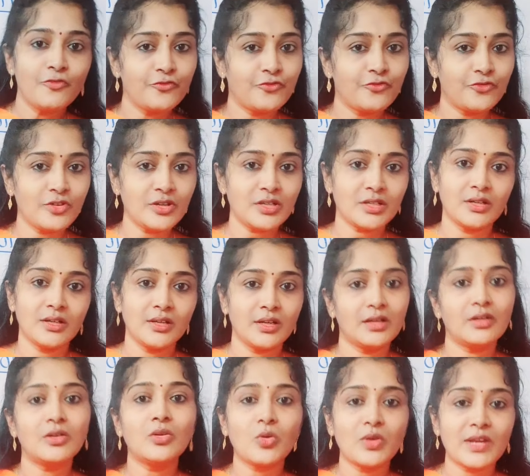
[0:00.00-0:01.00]
food
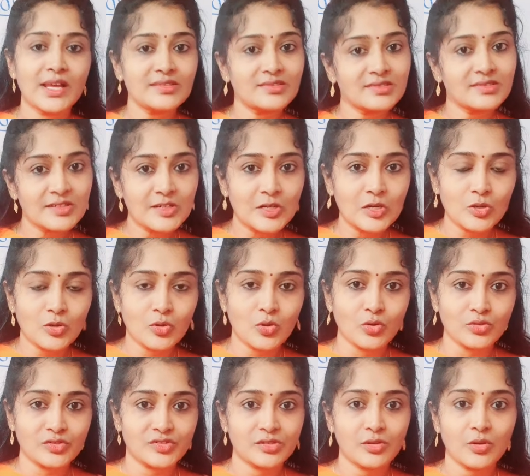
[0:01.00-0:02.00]
known as
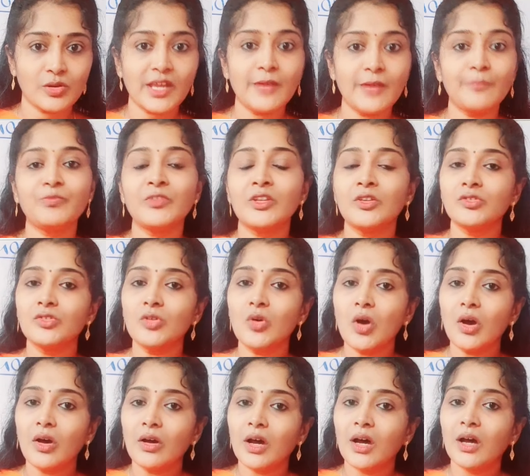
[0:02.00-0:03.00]
glucose. Okay, so
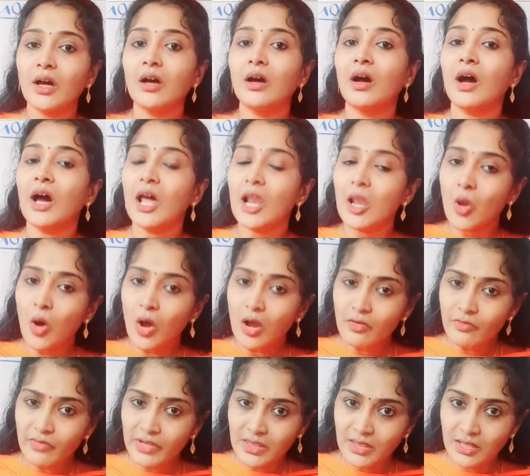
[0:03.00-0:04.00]
along
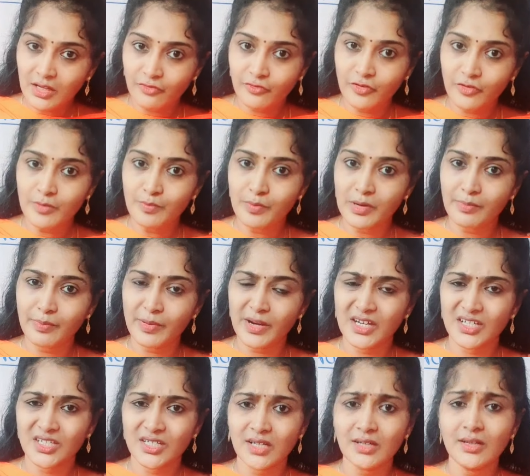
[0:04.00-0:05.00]
with the food
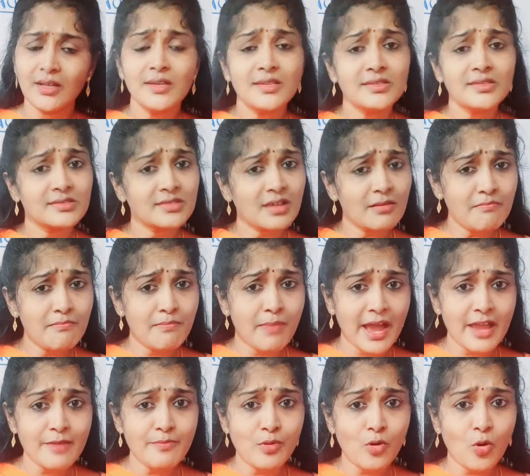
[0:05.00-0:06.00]
preparation, some
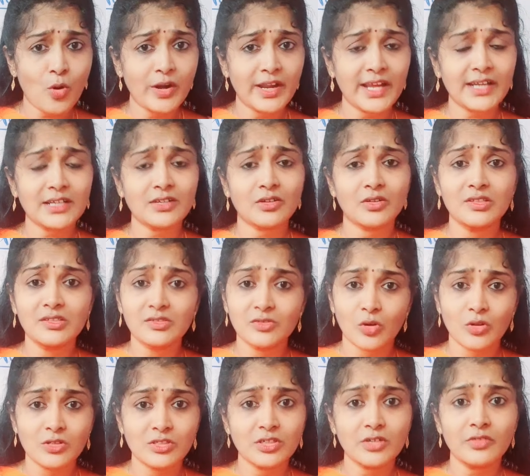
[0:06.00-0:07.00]
byproduct is
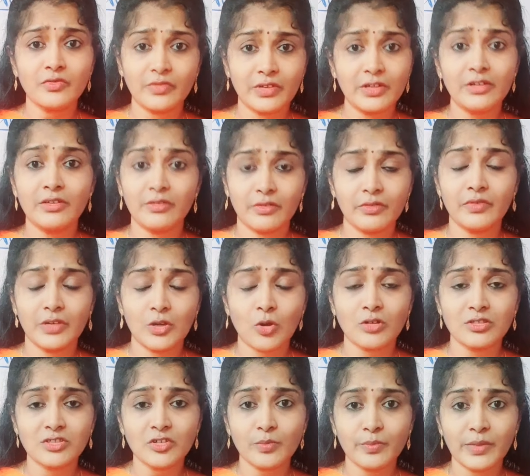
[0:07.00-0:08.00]
also will
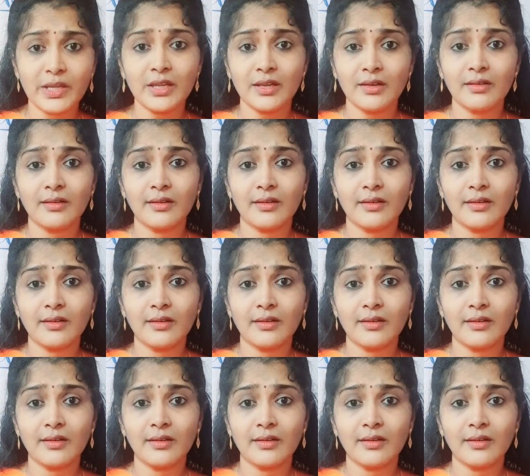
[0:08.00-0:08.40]
also be